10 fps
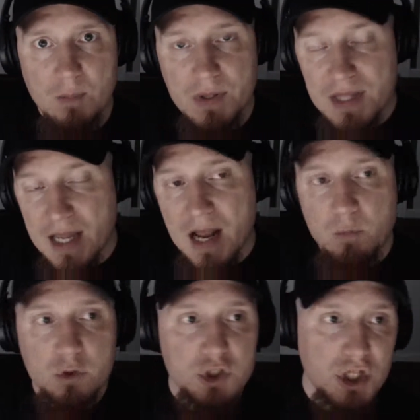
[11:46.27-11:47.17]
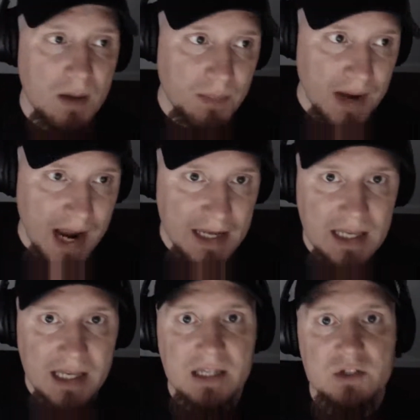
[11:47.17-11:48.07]
But then I will jump back
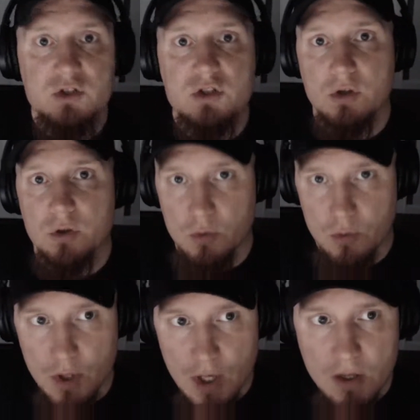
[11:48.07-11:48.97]
into